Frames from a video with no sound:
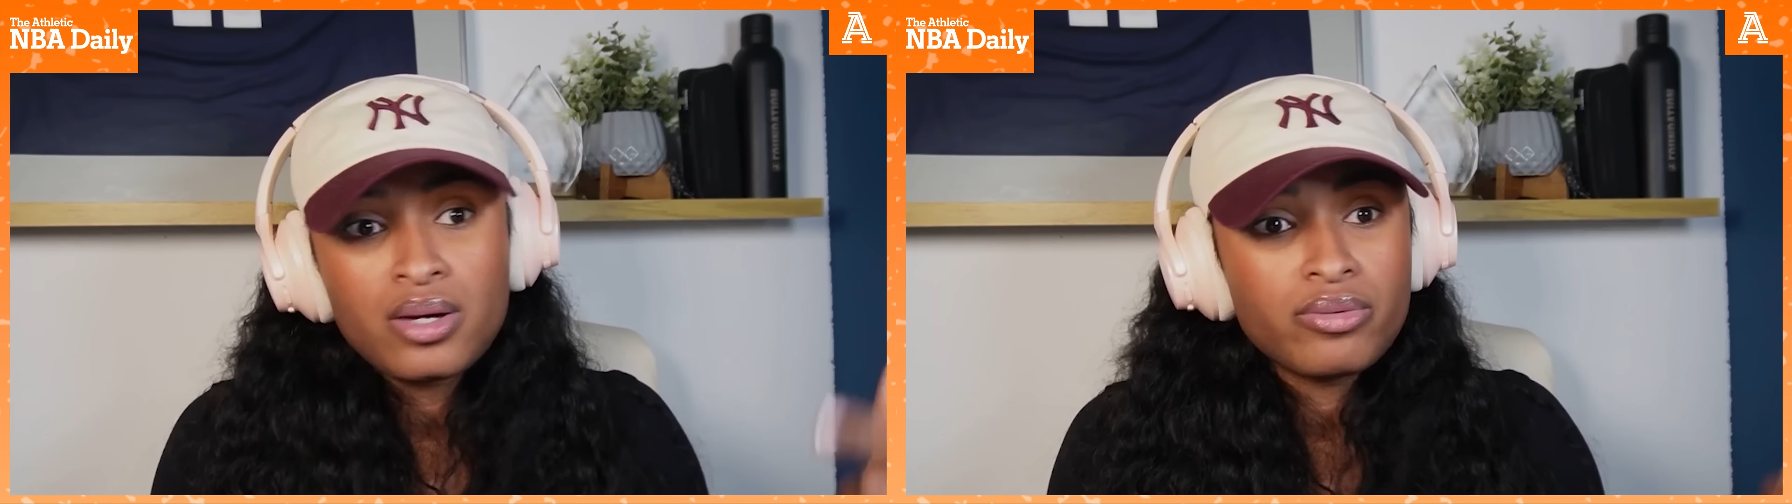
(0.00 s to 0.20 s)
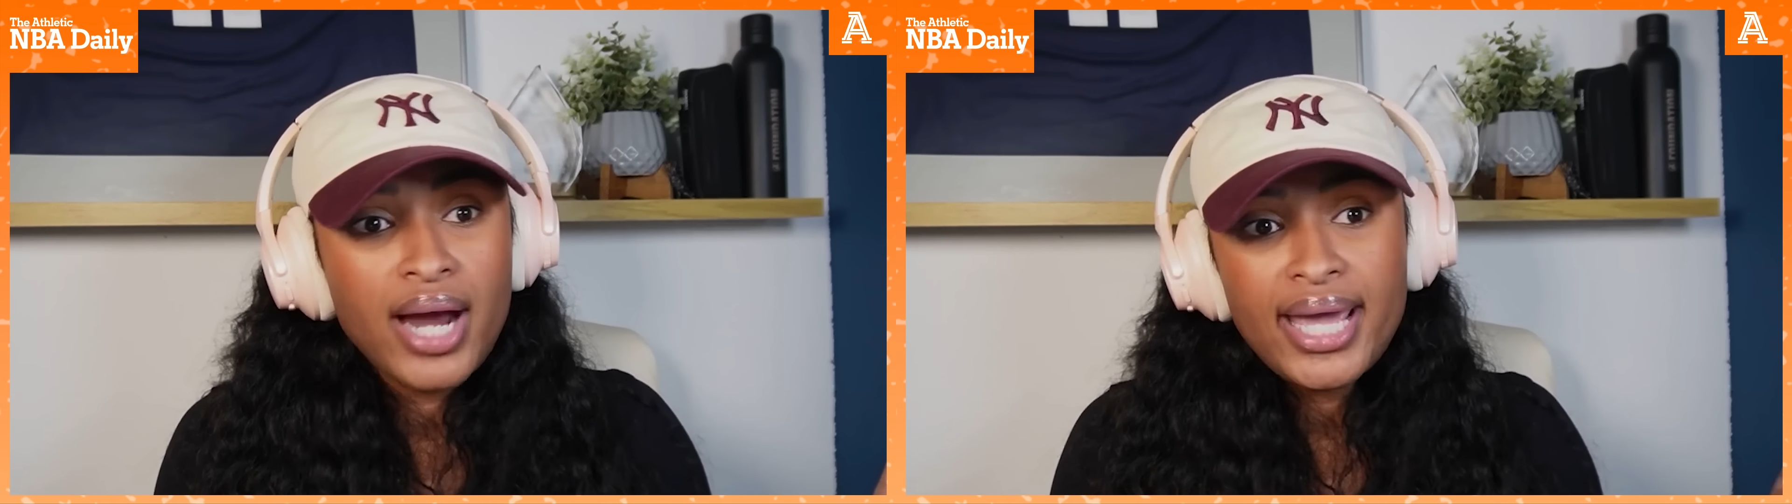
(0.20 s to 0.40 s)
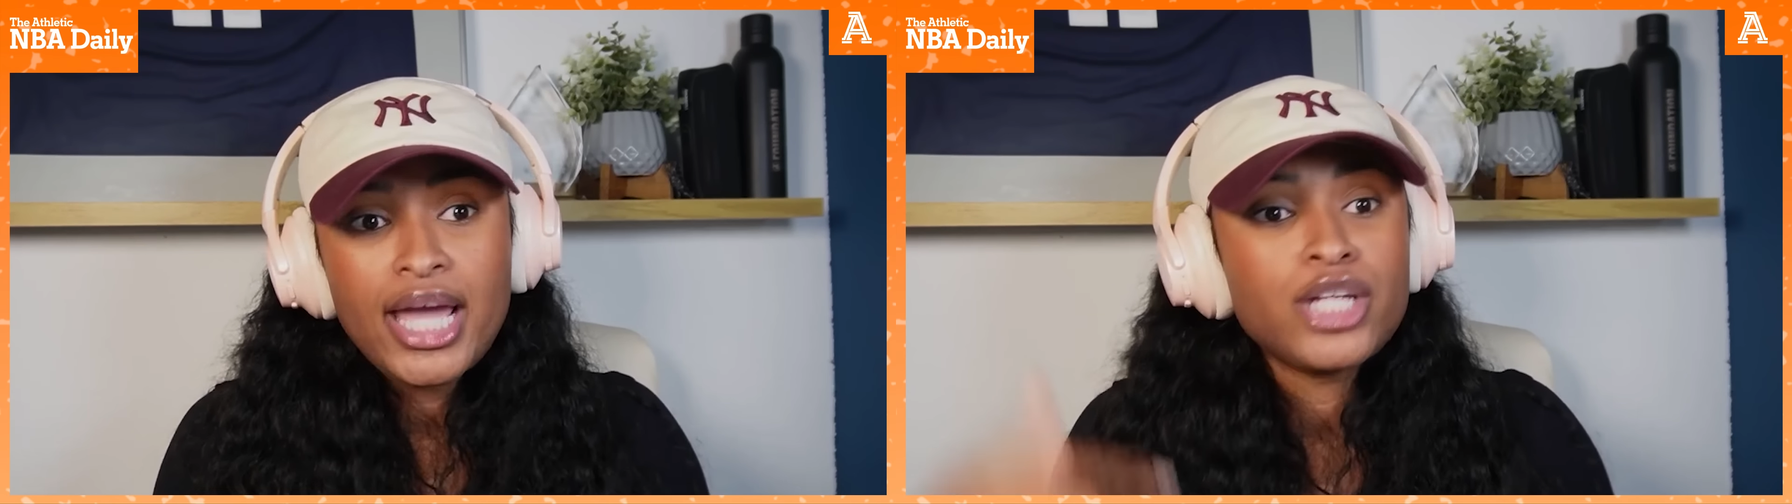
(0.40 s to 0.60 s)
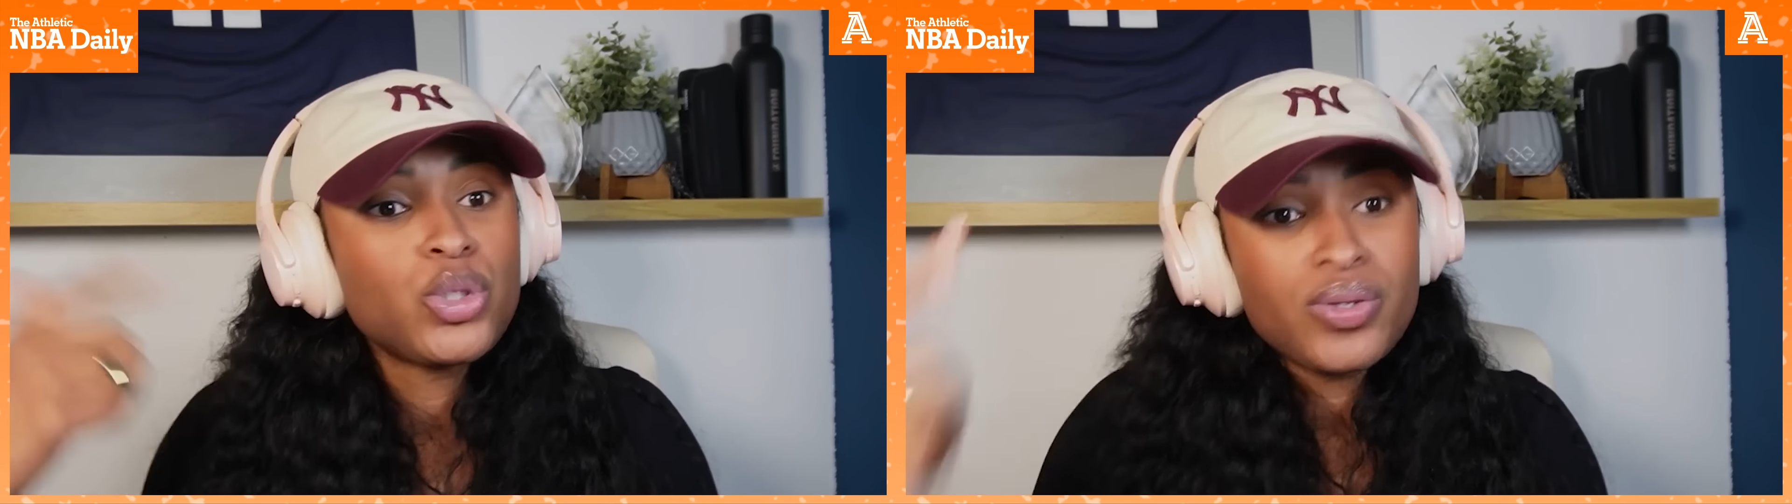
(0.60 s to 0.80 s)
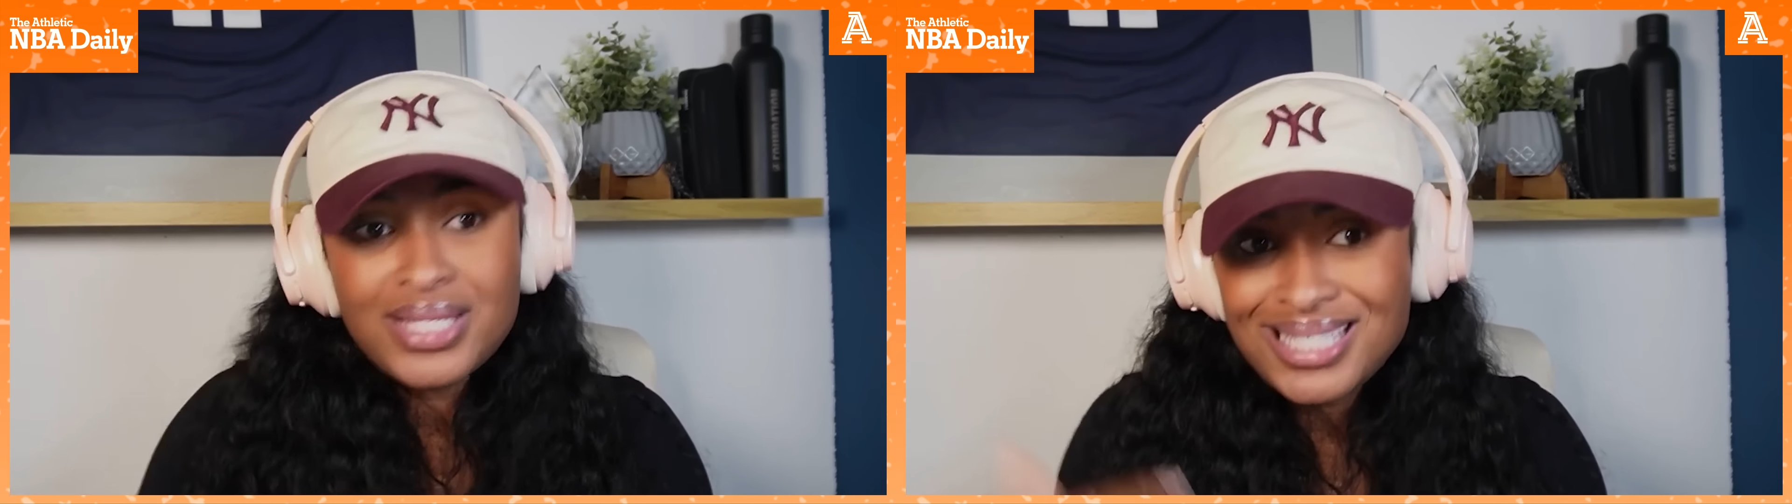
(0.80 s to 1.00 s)
right, and
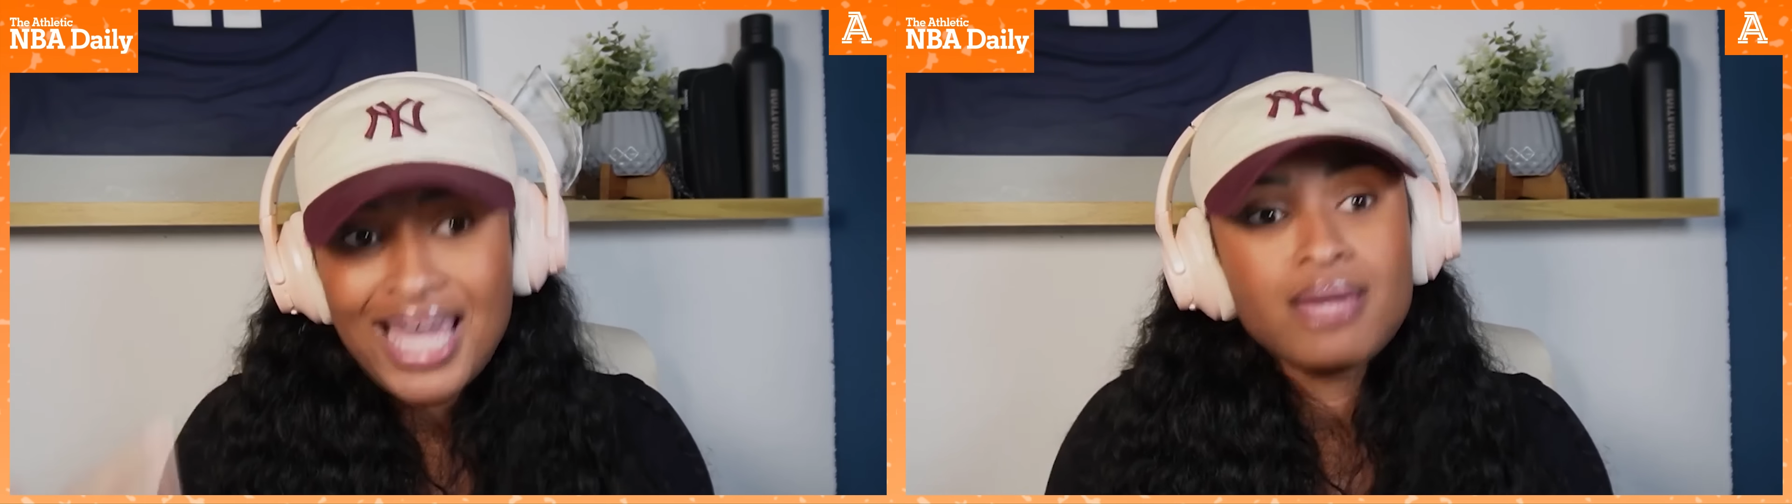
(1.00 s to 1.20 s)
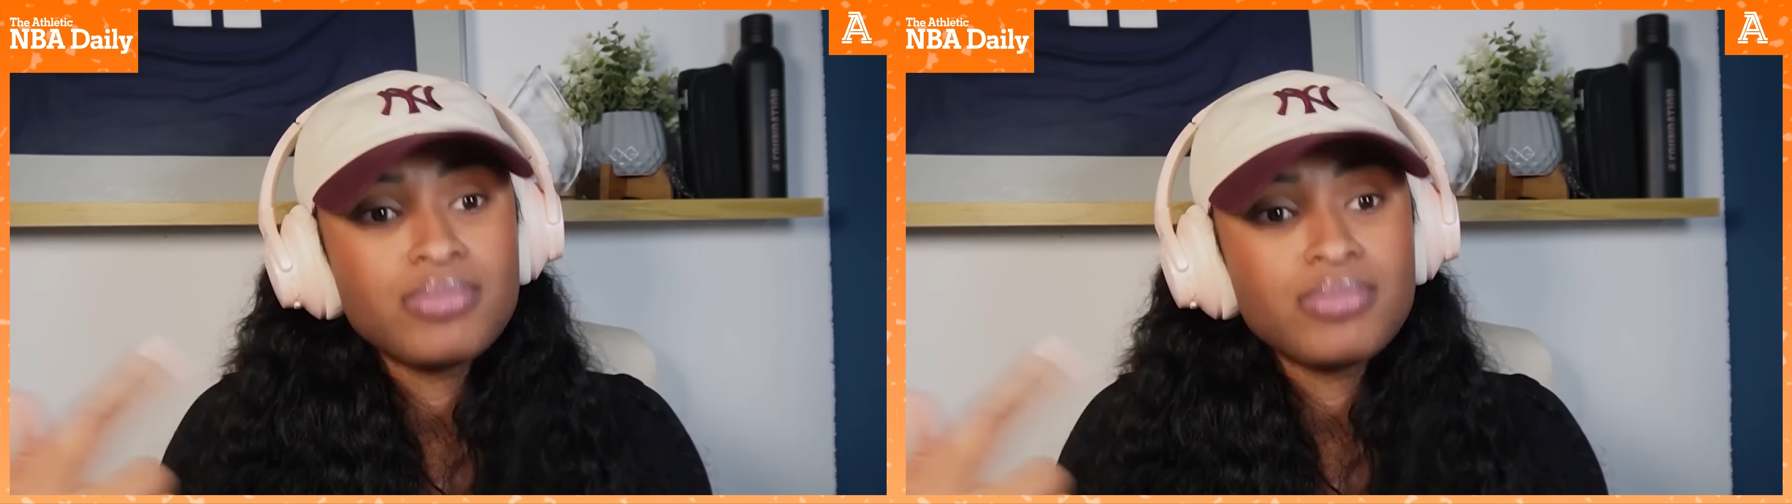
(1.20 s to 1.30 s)
doing the same